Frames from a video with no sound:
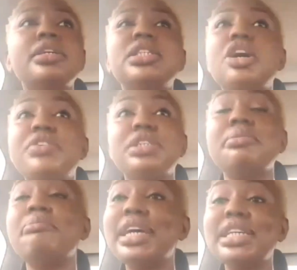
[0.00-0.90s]

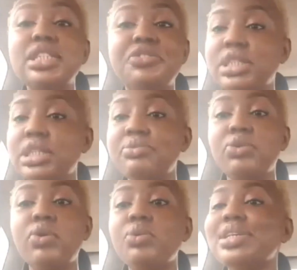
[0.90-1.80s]
Self-esteem, my self-esteem
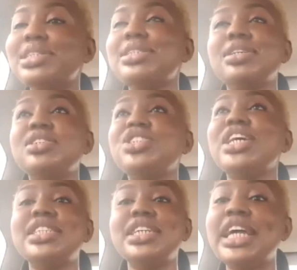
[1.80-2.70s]
for one was
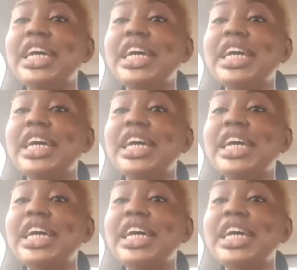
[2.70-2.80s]
shattered,